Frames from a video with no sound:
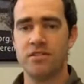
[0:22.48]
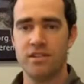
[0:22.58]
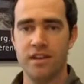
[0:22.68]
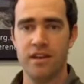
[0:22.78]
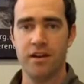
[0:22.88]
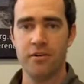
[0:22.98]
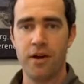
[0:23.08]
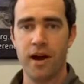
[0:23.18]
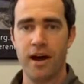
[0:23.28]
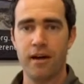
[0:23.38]
CEO.
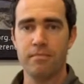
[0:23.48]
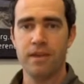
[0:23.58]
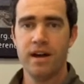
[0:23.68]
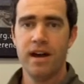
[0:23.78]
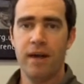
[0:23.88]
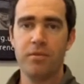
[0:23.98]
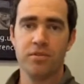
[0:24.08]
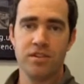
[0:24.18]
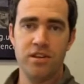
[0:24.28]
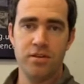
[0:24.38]
And we
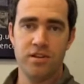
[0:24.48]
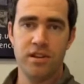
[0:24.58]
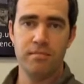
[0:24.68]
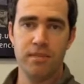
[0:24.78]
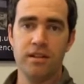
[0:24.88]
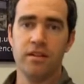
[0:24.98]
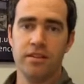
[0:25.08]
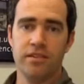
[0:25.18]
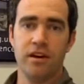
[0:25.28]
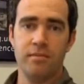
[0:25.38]
also use him a lot of
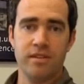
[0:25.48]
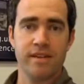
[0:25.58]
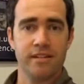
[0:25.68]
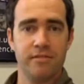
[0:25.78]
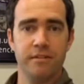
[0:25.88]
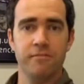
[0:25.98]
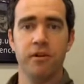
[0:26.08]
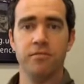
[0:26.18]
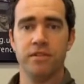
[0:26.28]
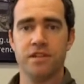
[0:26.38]
the time. He's actively
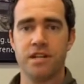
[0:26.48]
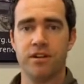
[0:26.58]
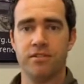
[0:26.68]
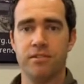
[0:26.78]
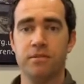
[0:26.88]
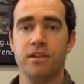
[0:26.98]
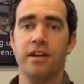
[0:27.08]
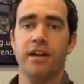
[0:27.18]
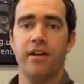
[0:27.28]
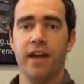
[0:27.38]
involved in the charity, and particularly
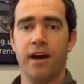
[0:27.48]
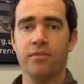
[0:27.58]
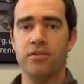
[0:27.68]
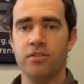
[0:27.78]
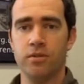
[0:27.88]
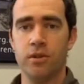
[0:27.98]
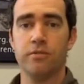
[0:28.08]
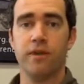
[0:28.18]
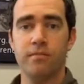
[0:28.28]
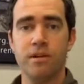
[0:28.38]
going out to do a lot
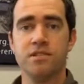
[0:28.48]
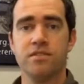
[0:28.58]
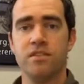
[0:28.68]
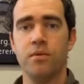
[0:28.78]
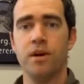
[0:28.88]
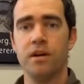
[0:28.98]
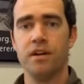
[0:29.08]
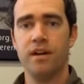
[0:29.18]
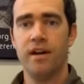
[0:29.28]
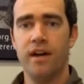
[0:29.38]
of our emergency work
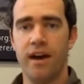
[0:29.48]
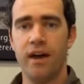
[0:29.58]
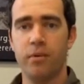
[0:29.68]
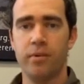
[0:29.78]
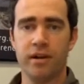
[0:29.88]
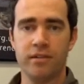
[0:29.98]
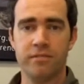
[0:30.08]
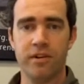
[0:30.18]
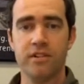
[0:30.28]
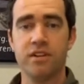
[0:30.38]
where we're going to
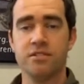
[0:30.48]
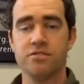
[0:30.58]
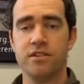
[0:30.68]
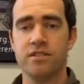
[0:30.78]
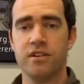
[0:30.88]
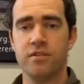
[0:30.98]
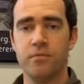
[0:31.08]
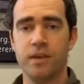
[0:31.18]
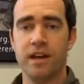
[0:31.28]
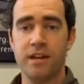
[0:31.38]
various countries. So
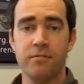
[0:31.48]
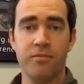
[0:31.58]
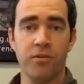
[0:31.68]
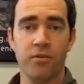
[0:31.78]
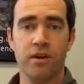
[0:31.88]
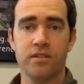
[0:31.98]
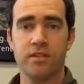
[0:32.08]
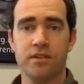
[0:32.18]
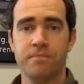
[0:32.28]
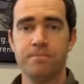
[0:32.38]
we get him involved quite a
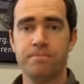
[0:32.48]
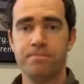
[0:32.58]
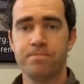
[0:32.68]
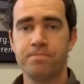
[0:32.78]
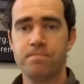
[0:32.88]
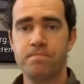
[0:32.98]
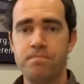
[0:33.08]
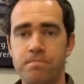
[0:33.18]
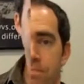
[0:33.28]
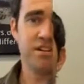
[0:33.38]
lot. I
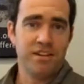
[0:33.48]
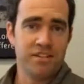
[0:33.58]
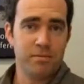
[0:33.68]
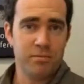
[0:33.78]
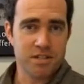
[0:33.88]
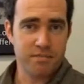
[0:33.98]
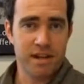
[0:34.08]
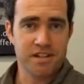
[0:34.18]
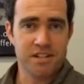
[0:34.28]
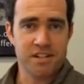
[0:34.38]
was actually an IT project
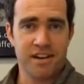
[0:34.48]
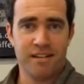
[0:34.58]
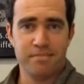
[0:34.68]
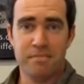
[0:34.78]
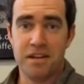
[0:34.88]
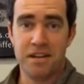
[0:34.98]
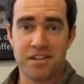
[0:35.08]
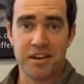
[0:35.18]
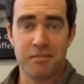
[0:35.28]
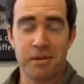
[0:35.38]
manager many years
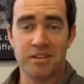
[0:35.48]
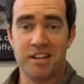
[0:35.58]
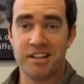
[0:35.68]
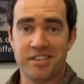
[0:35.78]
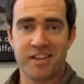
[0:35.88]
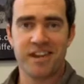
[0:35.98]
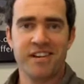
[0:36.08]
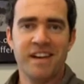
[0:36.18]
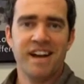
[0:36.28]
ago, about 10 years ago.